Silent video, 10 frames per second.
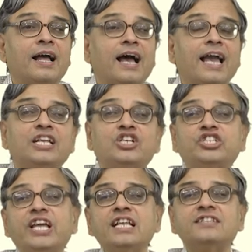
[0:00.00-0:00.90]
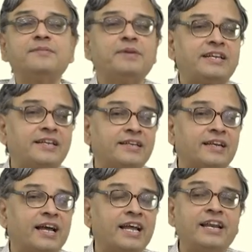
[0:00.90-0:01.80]
I change the material,
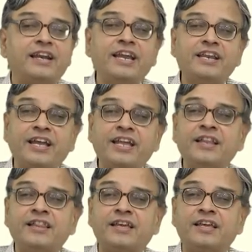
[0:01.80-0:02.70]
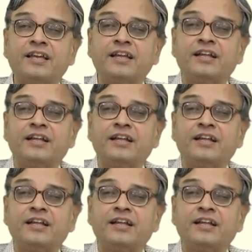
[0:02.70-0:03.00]
I retain the